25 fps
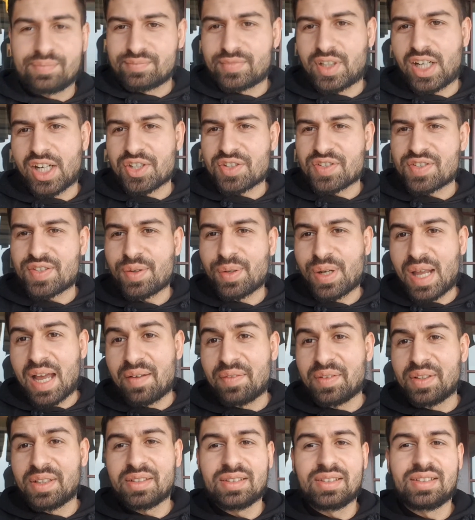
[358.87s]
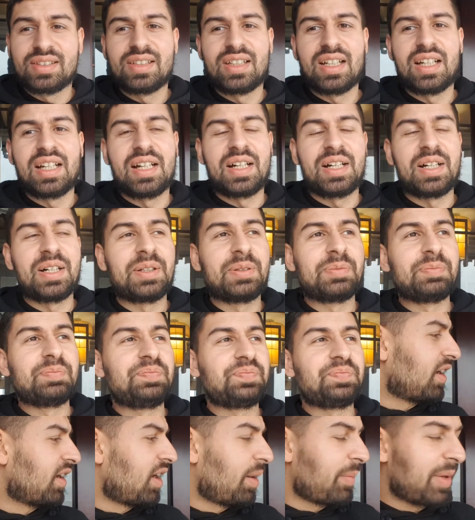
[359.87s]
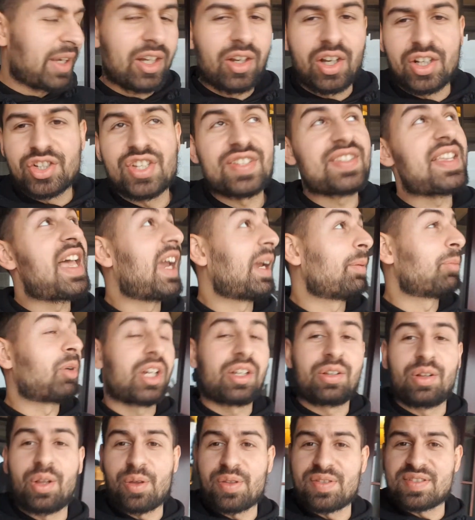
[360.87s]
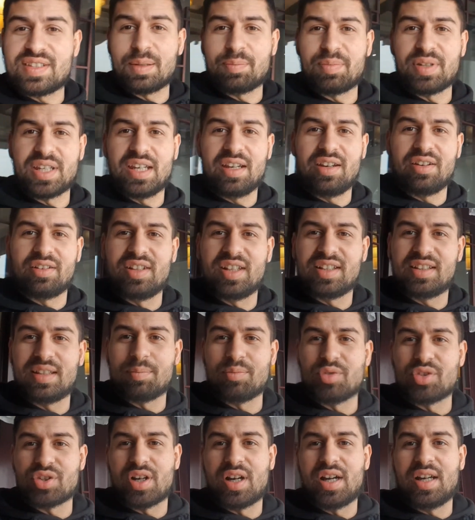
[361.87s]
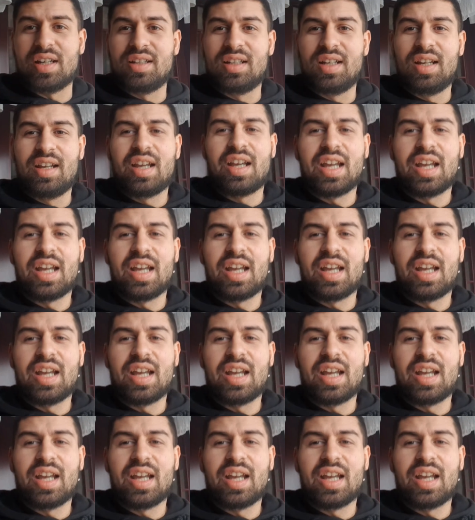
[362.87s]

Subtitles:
I just don't have it. I mean, I just hang my clothes up here and let them dry.